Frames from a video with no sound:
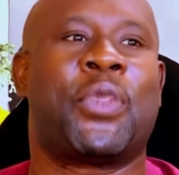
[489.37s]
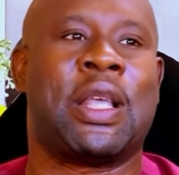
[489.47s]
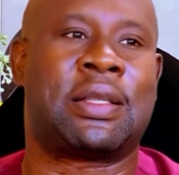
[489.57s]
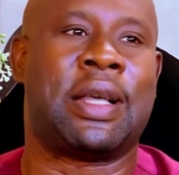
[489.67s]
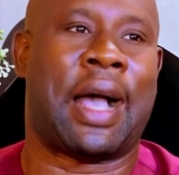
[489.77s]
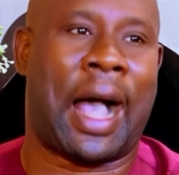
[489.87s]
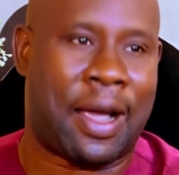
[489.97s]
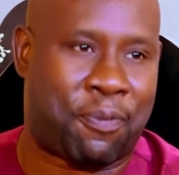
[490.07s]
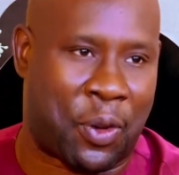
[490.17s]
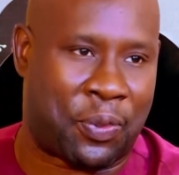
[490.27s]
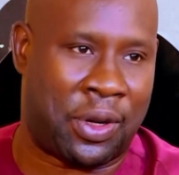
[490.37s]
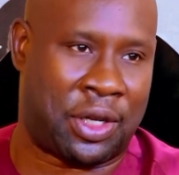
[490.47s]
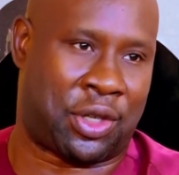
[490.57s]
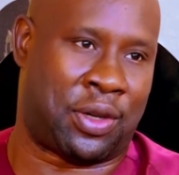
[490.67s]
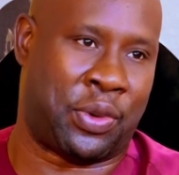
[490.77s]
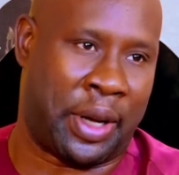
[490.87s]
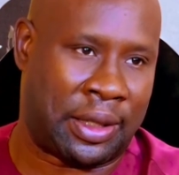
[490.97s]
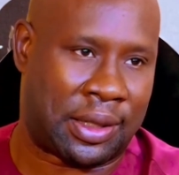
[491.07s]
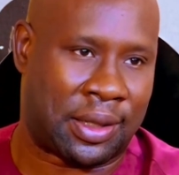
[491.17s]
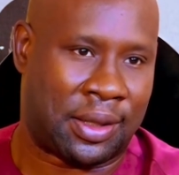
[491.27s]
is the high population
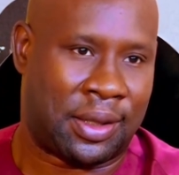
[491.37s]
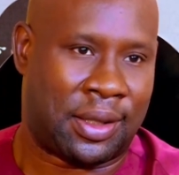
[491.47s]
rate.